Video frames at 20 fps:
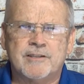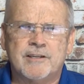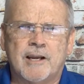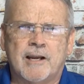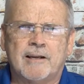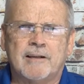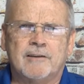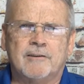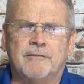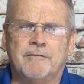
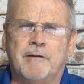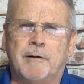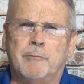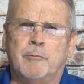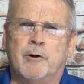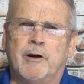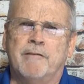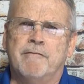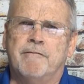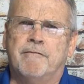2nd or
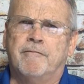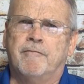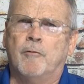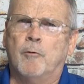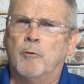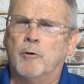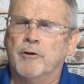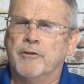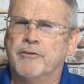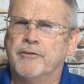February
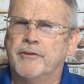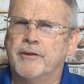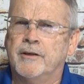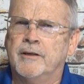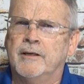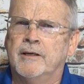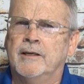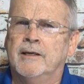4th